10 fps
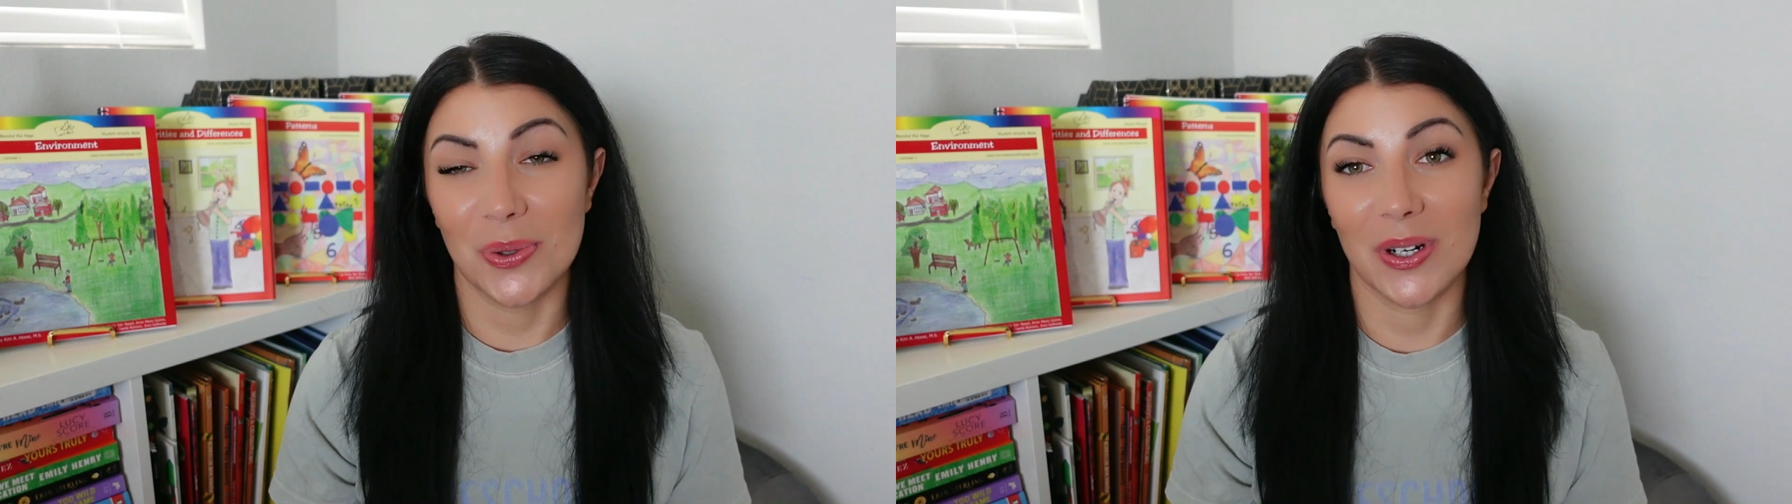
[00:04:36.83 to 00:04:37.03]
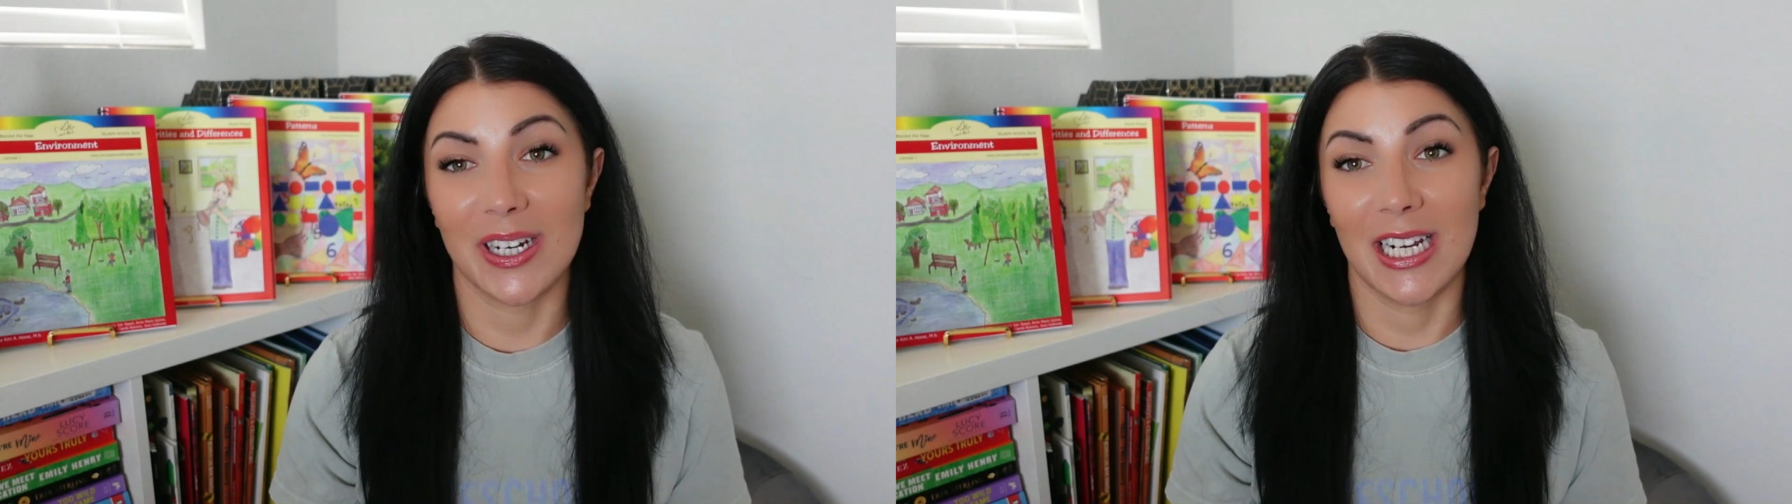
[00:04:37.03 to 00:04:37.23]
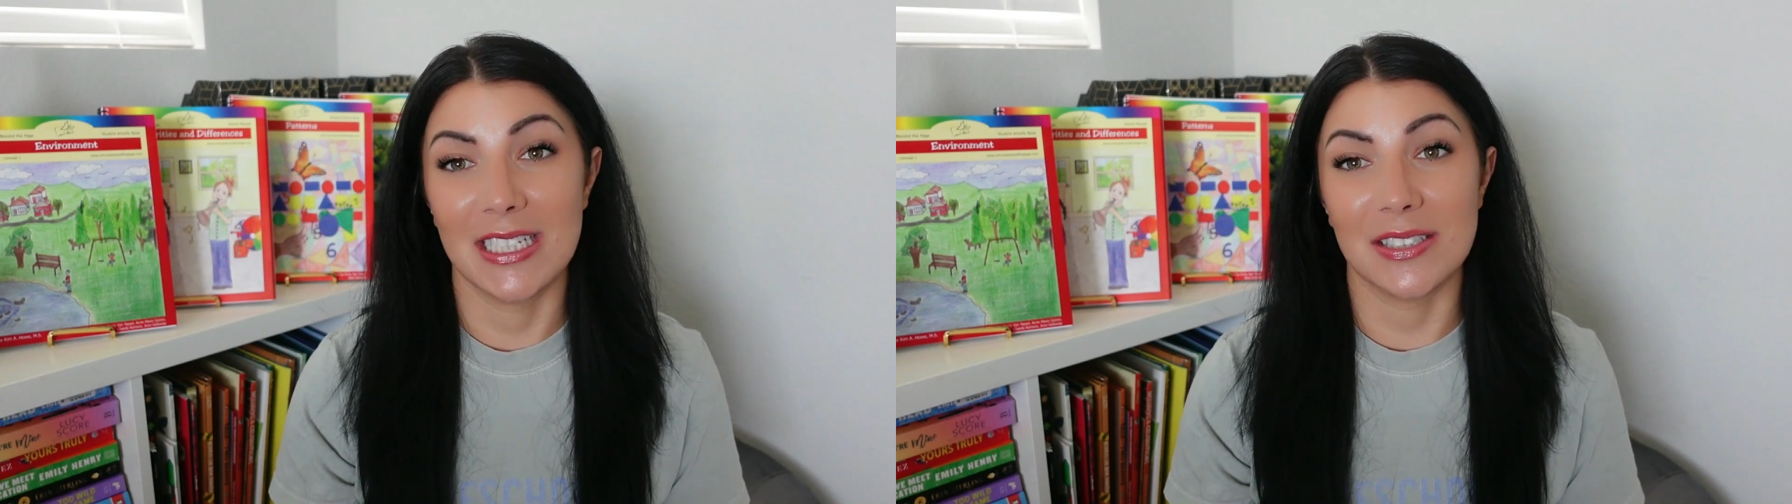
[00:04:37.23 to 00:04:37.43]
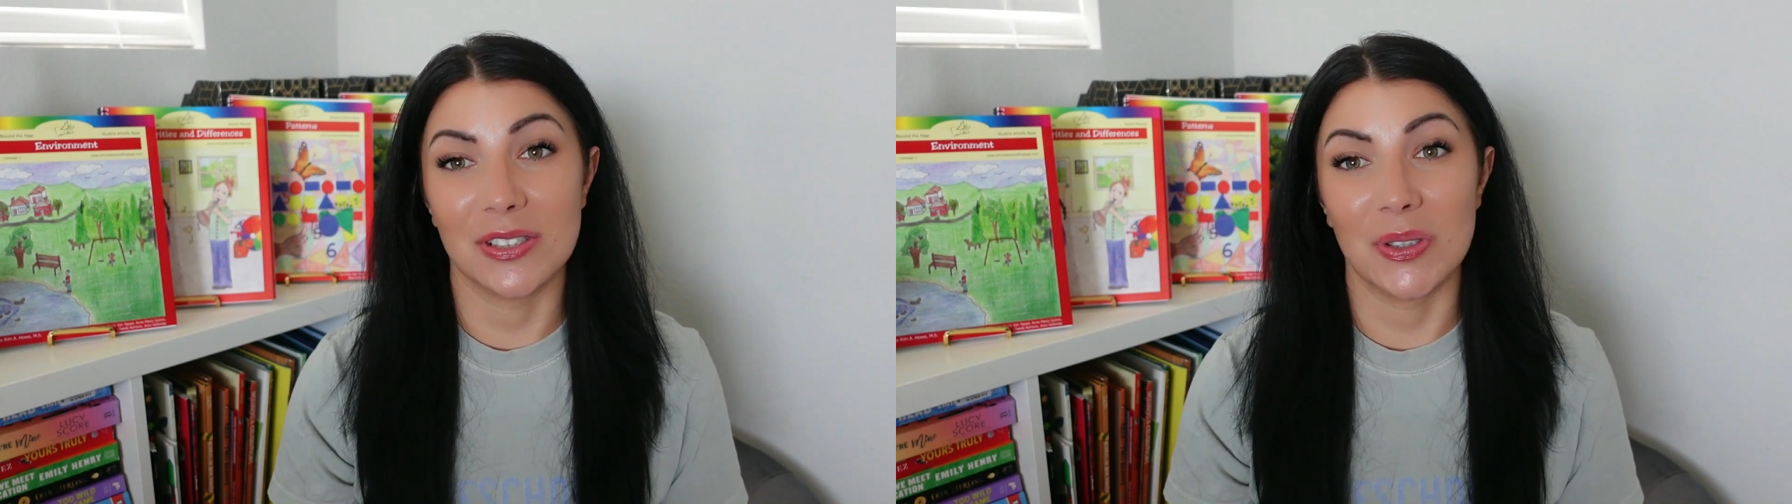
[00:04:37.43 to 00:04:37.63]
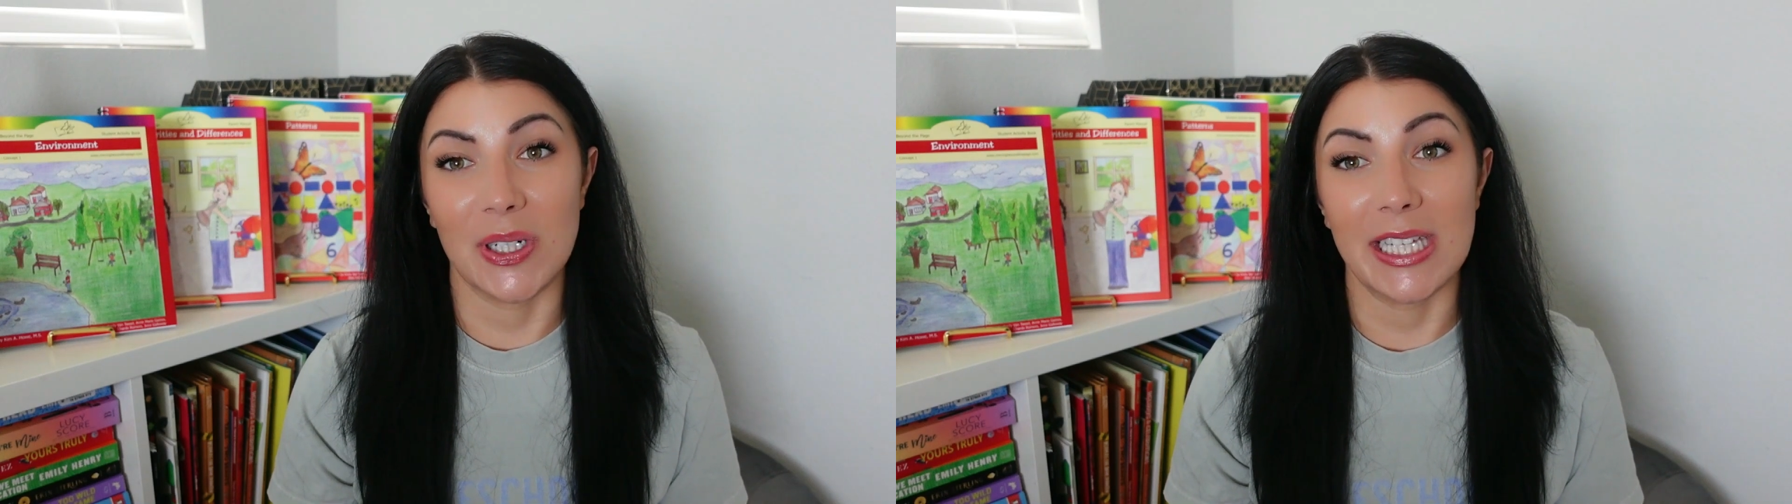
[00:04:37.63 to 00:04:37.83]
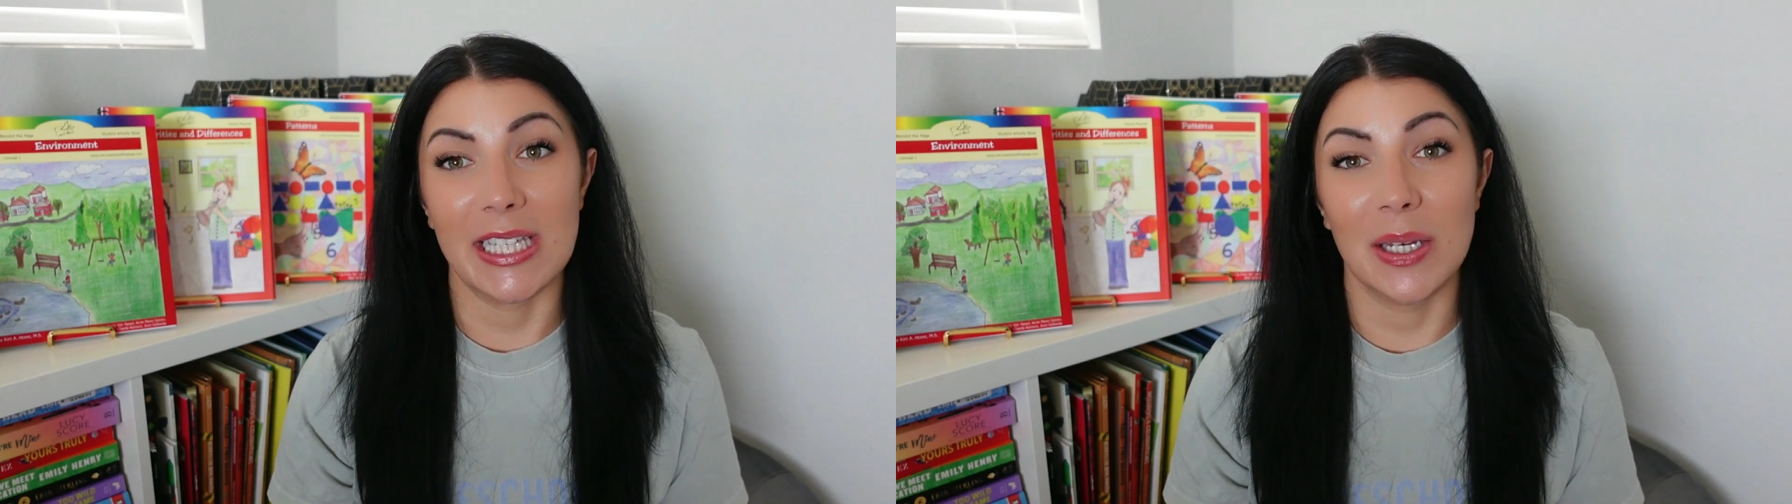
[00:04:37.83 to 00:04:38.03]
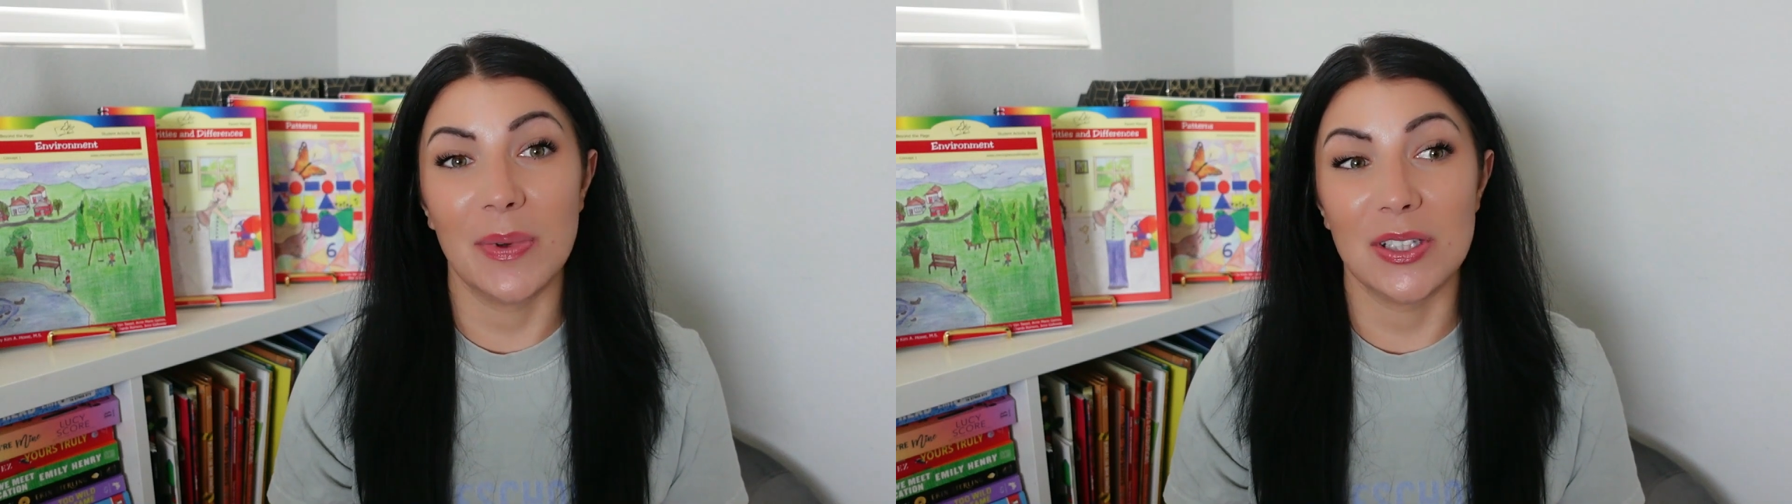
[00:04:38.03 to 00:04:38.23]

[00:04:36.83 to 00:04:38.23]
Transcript: organize this curriculum.